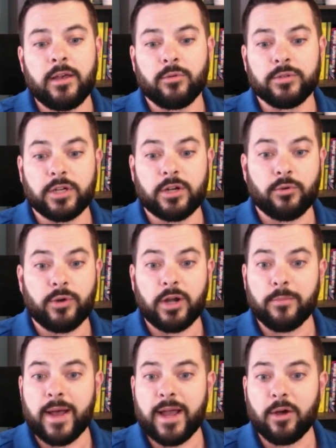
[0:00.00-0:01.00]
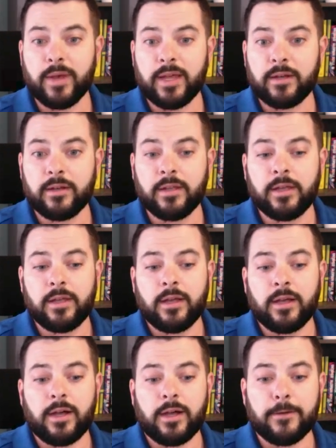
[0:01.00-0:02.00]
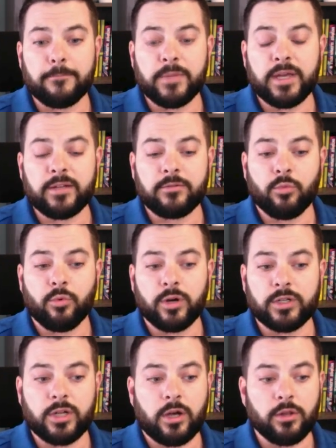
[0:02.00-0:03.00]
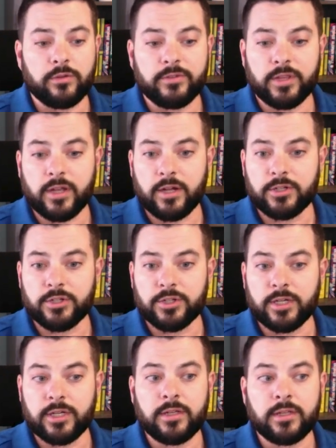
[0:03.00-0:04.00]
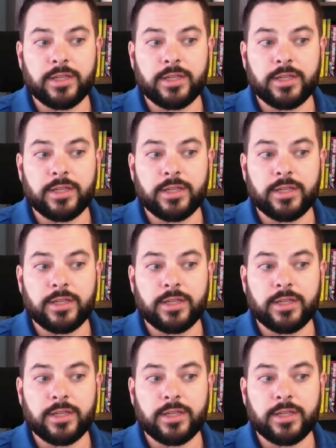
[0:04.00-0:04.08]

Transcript: was a career biomed, had worked all over the country.